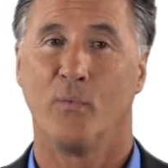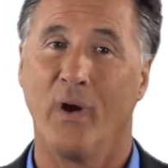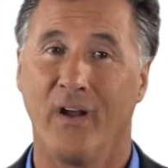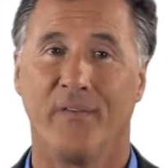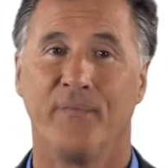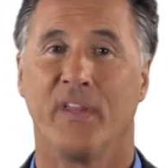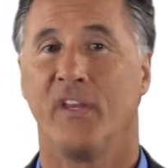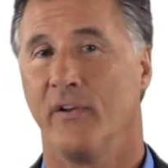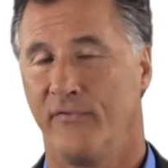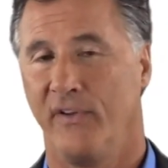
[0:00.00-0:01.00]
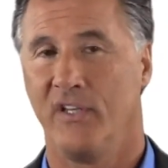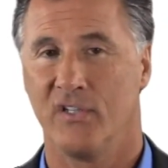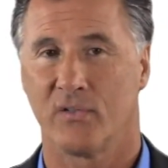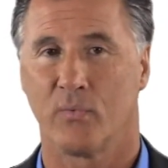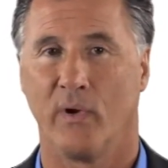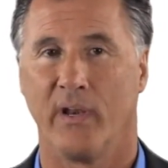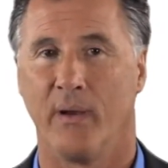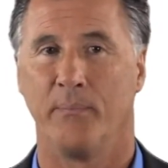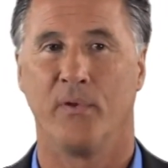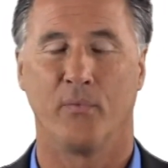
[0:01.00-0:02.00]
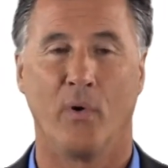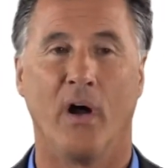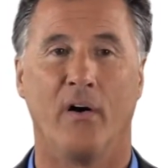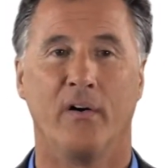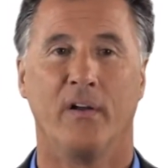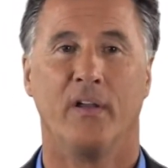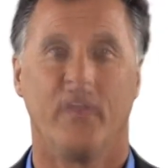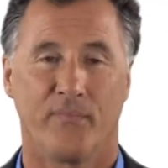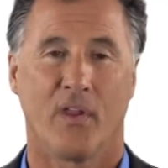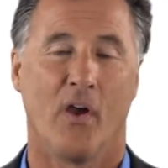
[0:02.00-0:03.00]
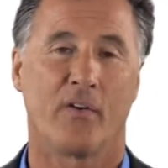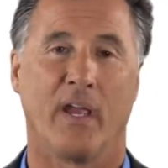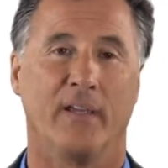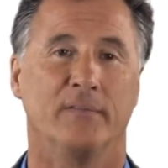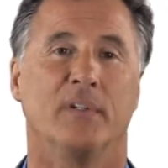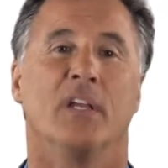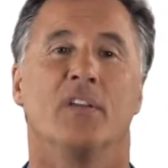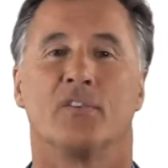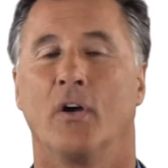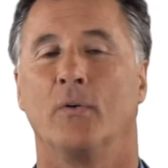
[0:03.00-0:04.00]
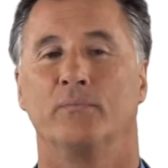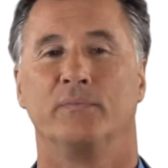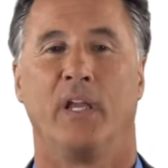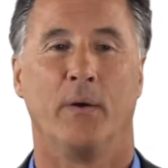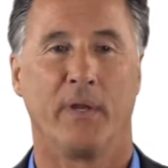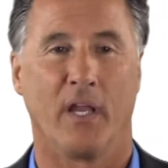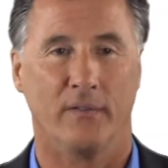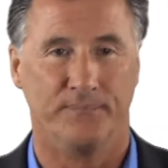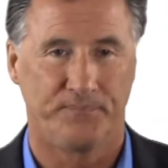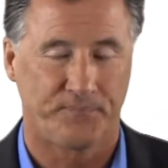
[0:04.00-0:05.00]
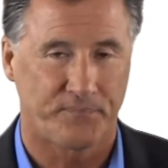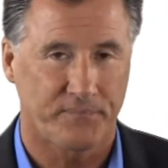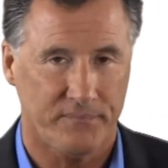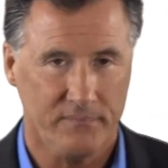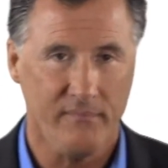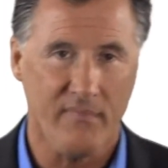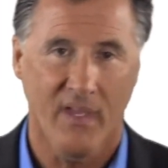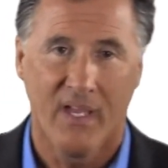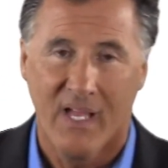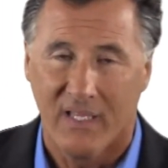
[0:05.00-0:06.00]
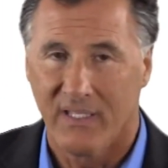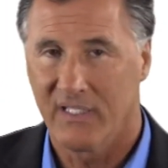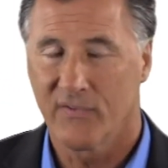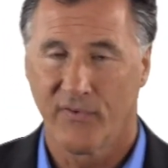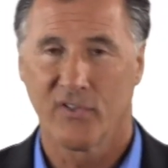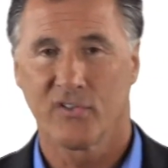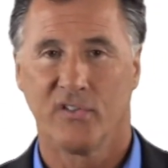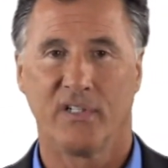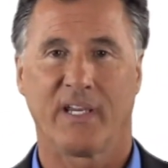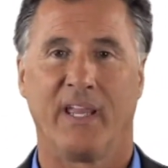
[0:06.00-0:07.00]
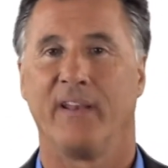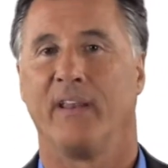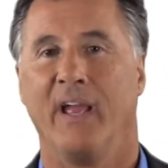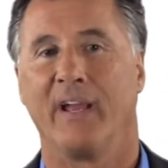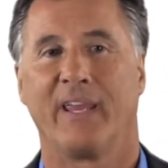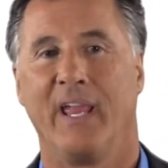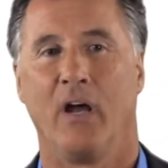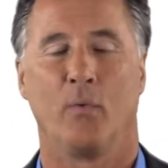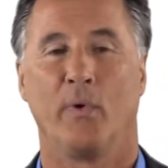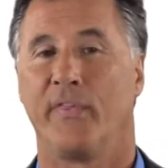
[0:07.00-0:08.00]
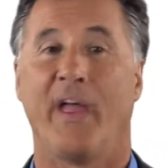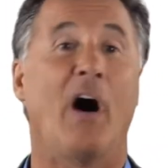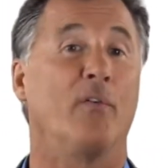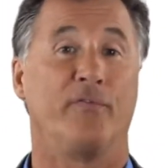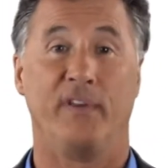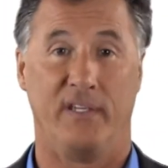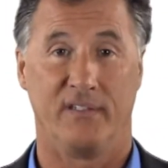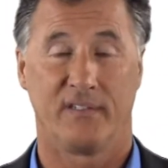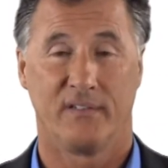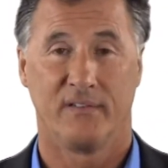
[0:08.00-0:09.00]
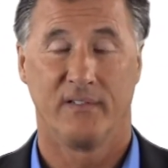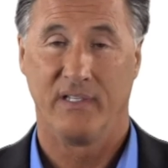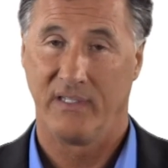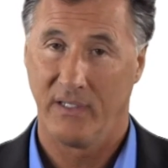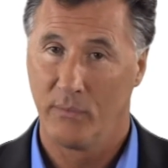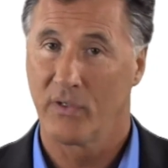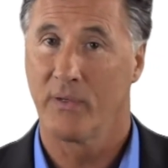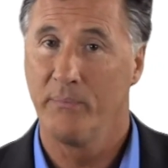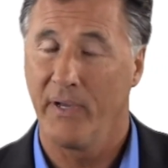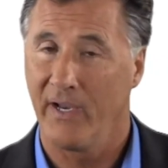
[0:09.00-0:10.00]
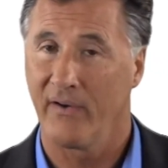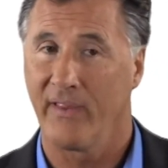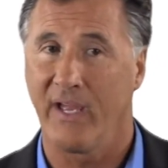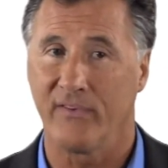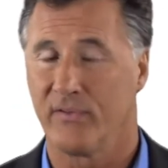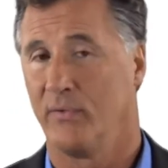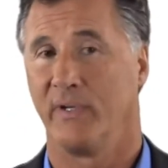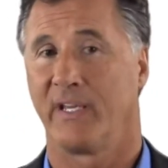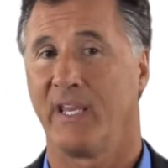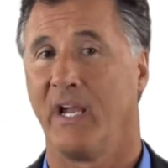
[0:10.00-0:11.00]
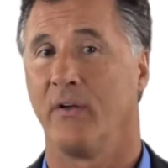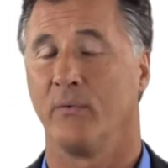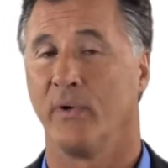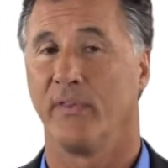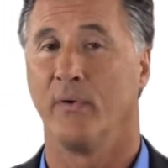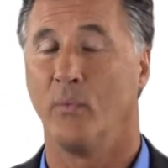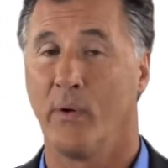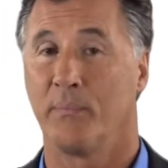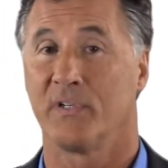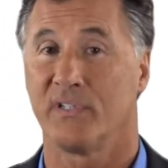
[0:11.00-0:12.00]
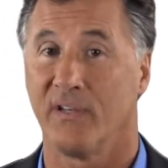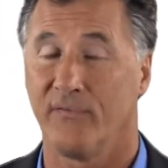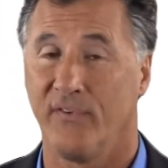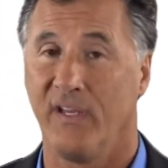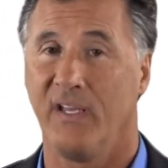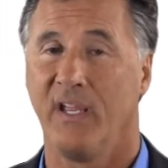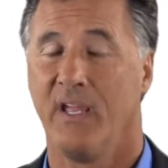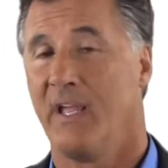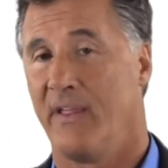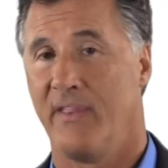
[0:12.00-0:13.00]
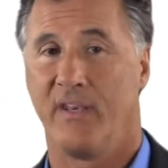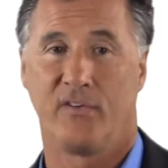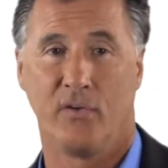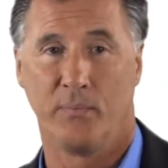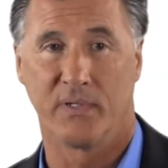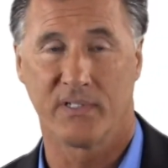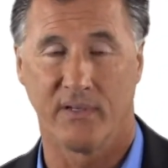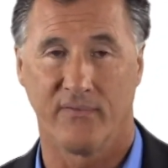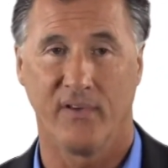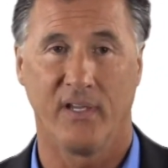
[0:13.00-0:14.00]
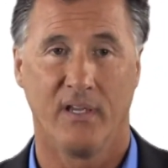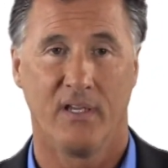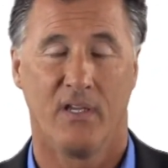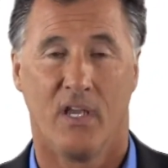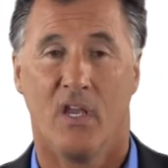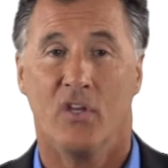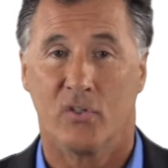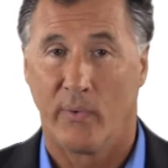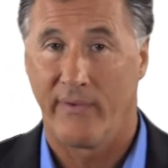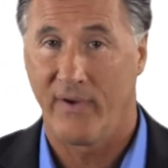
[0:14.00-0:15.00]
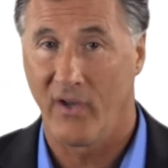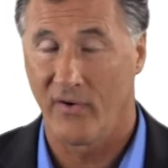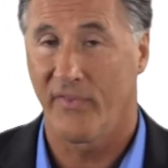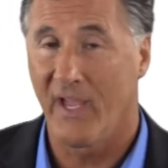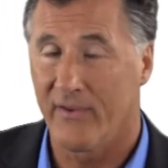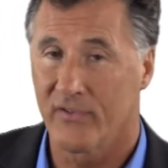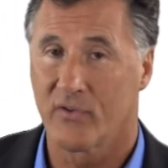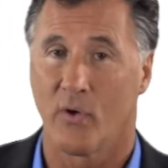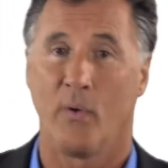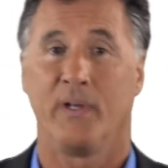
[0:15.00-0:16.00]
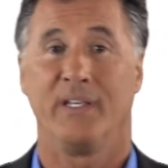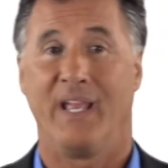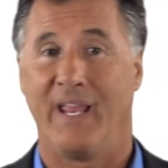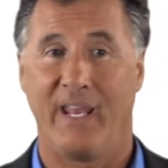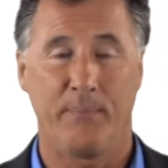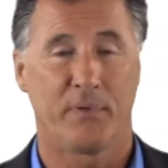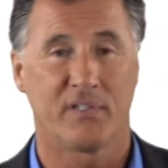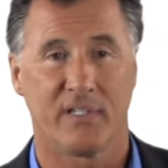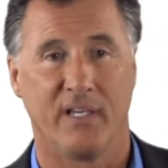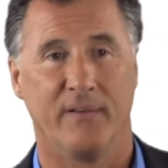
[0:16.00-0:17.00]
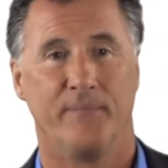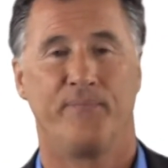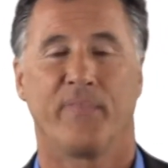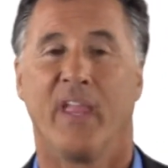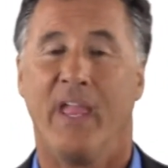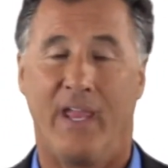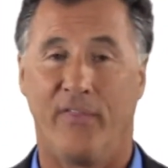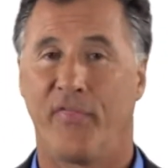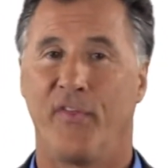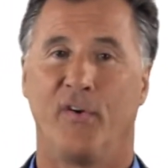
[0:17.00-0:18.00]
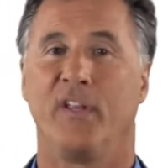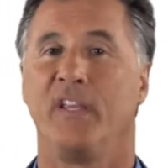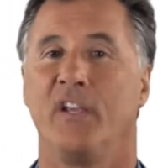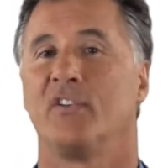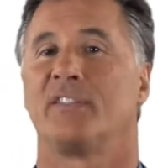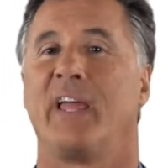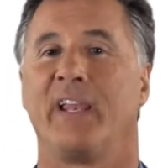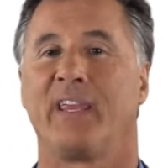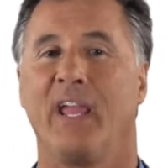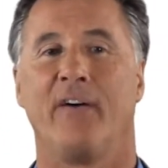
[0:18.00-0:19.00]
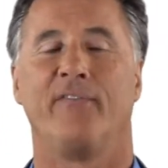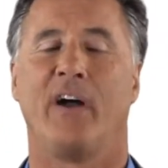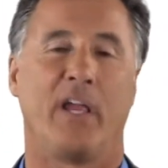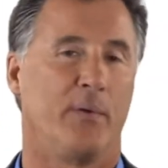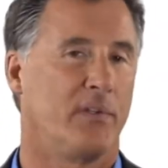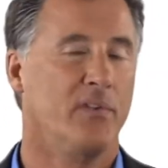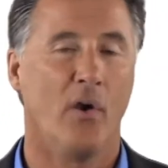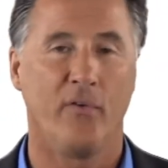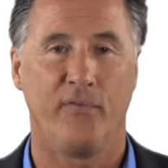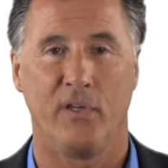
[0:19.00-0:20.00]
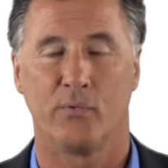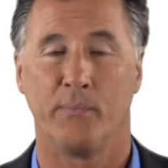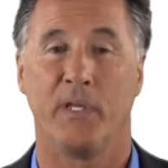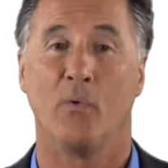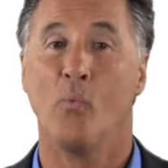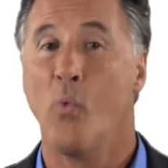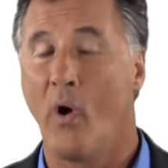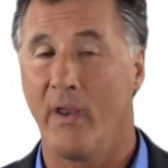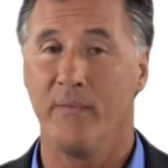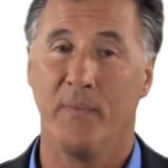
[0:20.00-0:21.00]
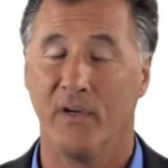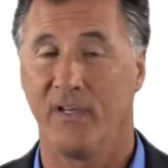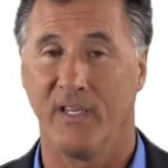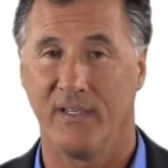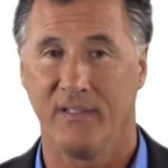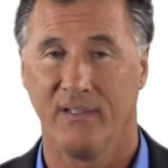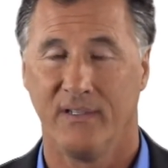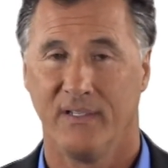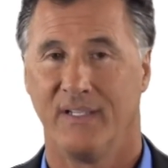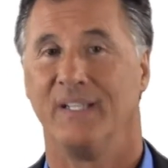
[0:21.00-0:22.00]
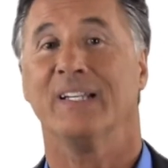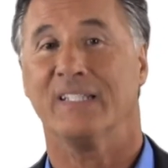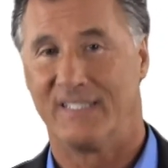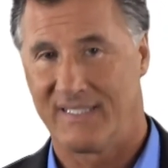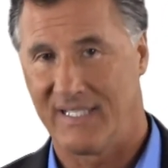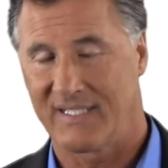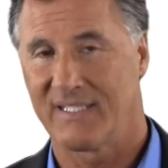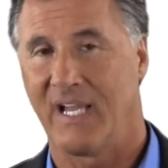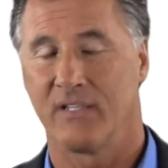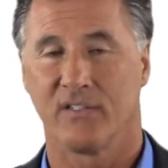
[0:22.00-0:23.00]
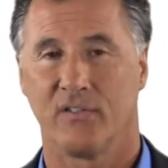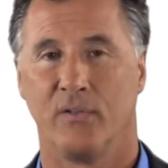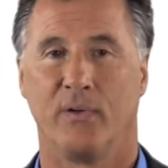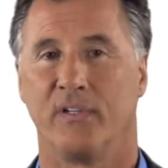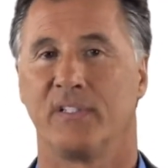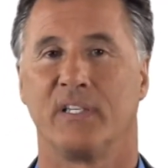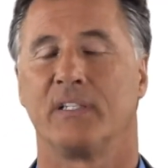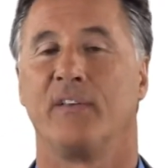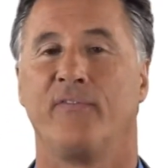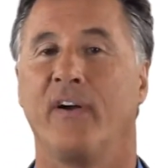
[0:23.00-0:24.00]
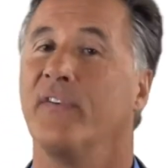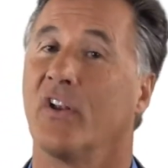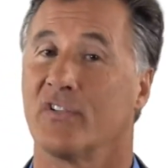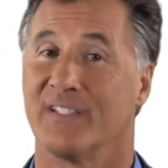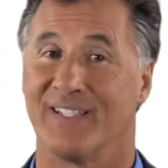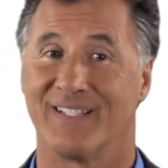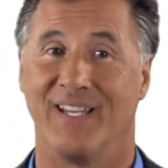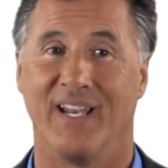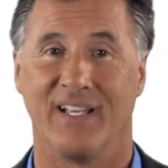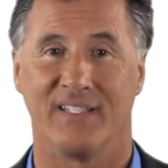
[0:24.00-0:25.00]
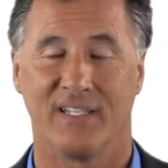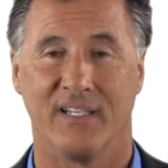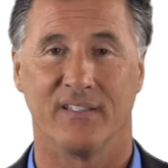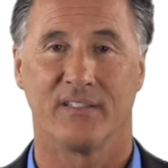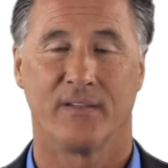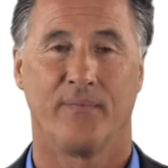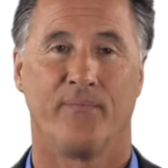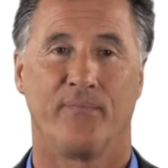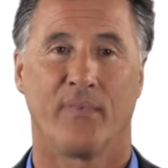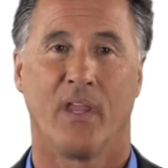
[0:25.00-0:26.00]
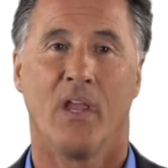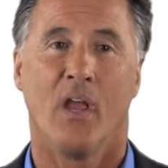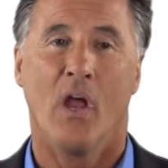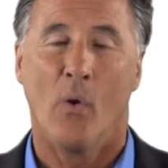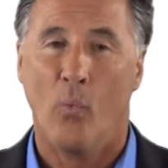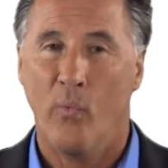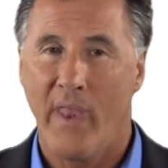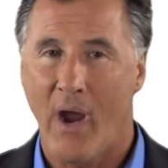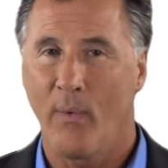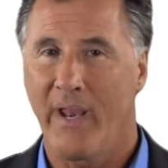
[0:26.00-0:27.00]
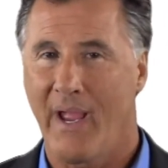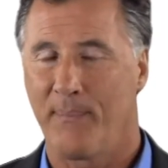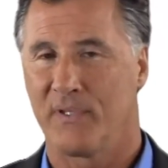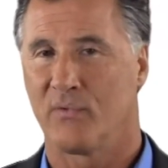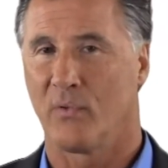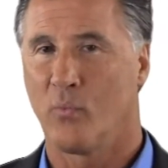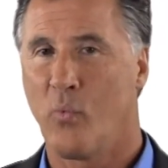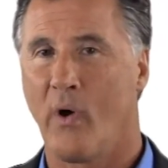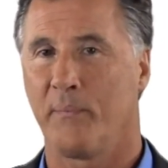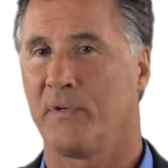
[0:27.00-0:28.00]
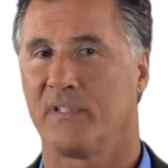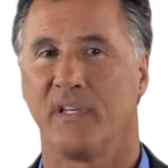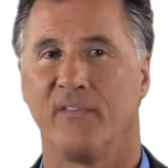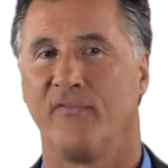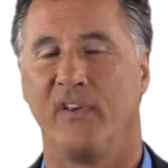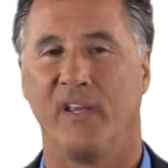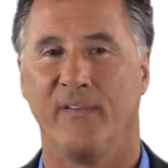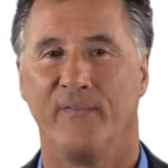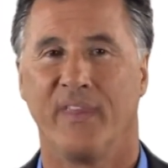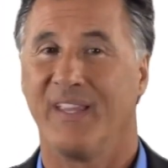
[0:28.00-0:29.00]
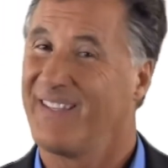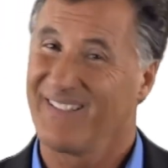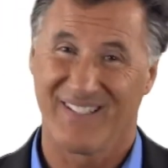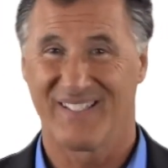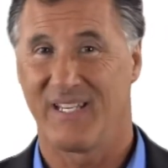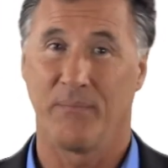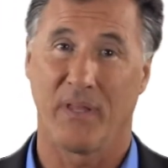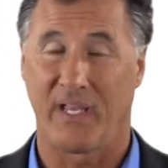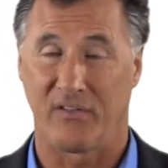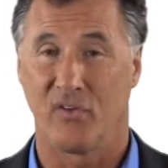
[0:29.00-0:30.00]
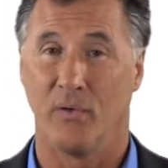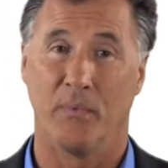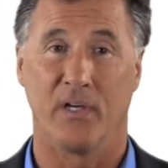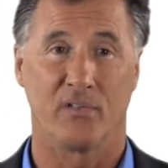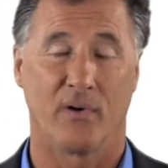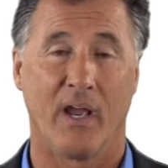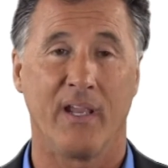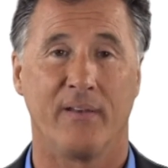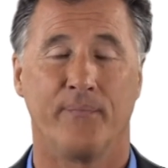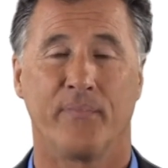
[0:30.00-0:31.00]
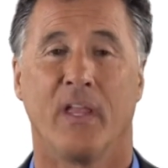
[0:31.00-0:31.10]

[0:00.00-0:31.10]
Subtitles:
Well, your fee just went up as well. Okay, so here we go. Let's first look at an account without fees. Then we'll compare that to an account with a 1% fee and then a 2% fee. So we have 100,000 growing at 8%. In 30 years, that account value with no fees would be $1,006,265.69. Now what happens with 1% fee? Doesn't seem like too much, right?